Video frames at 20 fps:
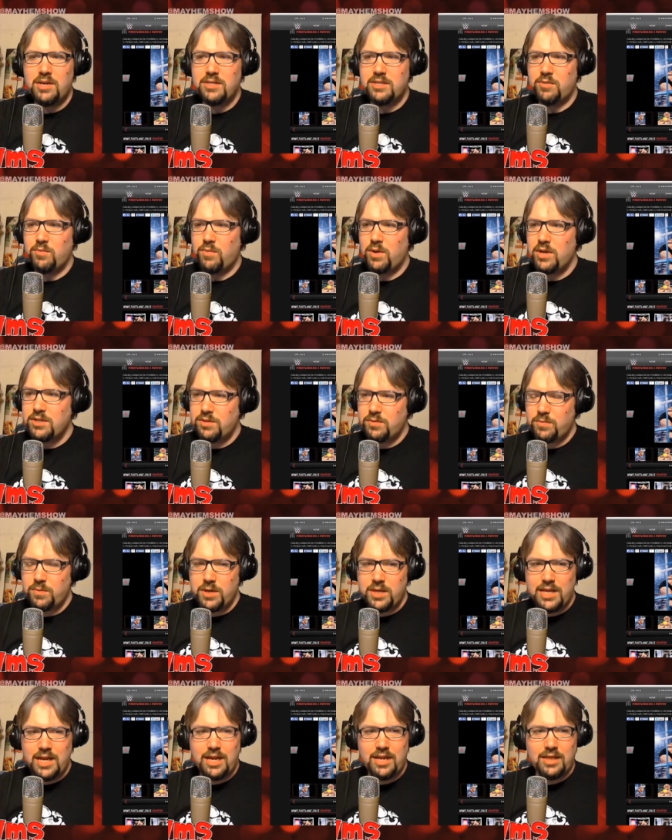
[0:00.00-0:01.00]
because it was the
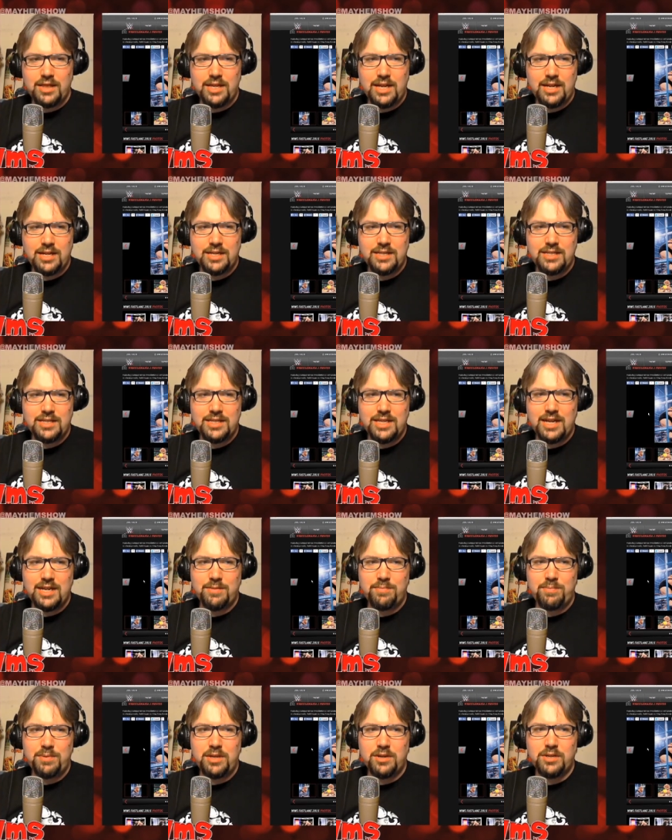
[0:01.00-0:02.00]
one that, that,
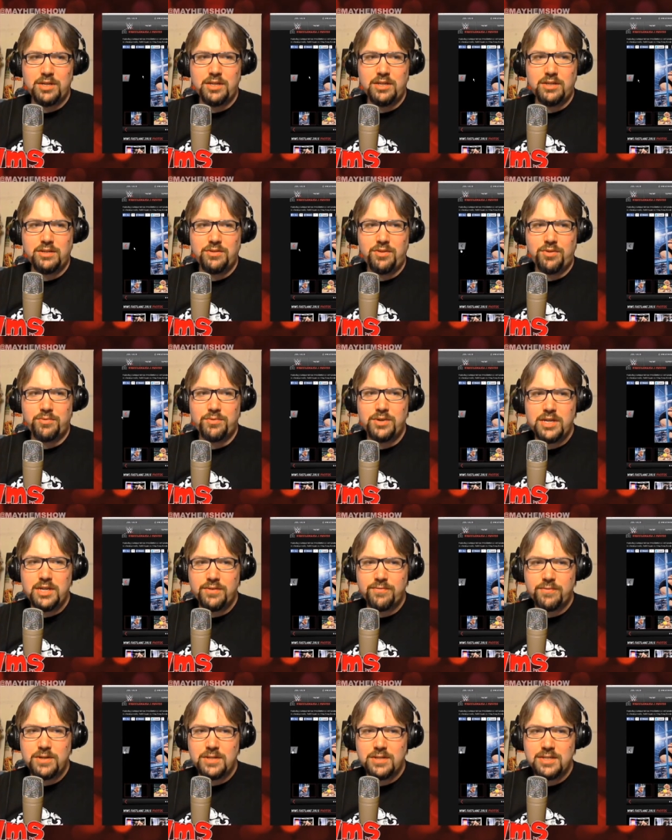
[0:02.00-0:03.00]
that appeared in three
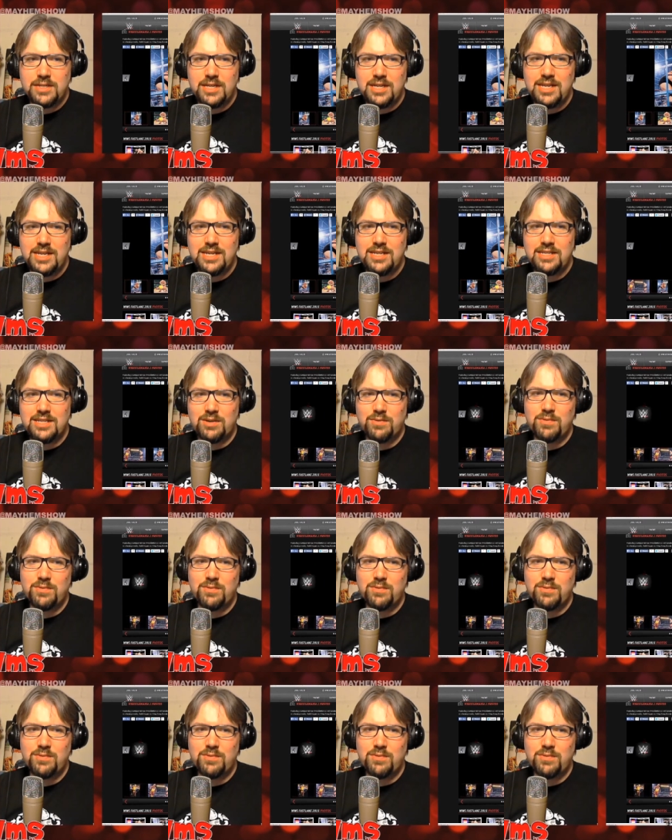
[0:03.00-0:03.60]
different cities.